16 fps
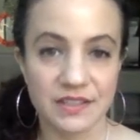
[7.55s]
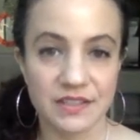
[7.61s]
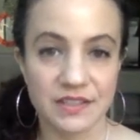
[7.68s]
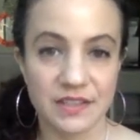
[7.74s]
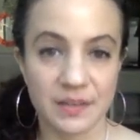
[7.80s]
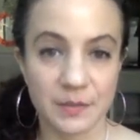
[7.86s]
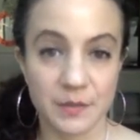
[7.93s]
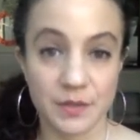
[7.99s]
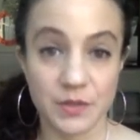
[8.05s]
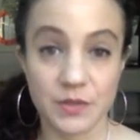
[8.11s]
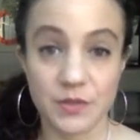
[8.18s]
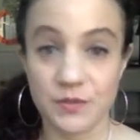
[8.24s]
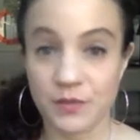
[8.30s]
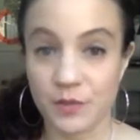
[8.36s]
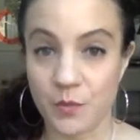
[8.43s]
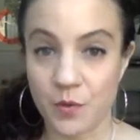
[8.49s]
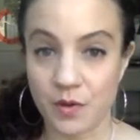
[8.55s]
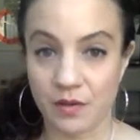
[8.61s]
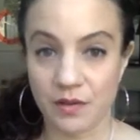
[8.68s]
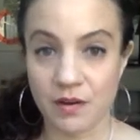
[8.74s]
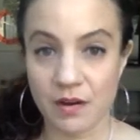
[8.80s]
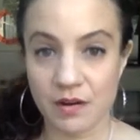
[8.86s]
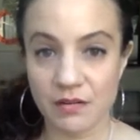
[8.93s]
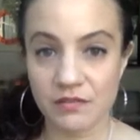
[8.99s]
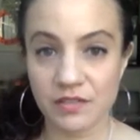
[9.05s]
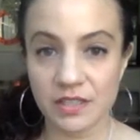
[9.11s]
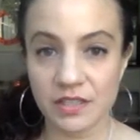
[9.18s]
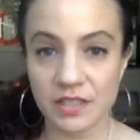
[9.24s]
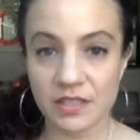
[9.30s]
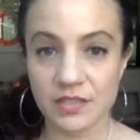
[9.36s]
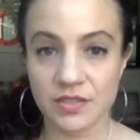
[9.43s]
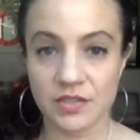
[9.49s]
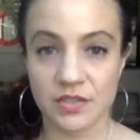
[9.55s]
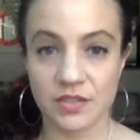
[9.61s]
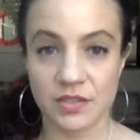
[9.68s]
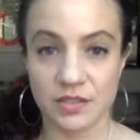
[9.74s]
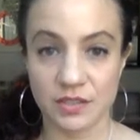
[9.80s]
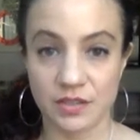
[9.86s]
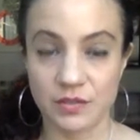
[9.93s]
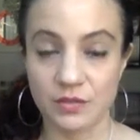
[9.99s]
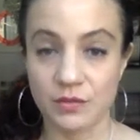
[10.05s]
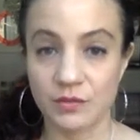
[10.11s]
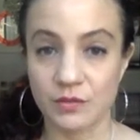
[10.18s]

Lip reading: that we used for the 1-card reading so that you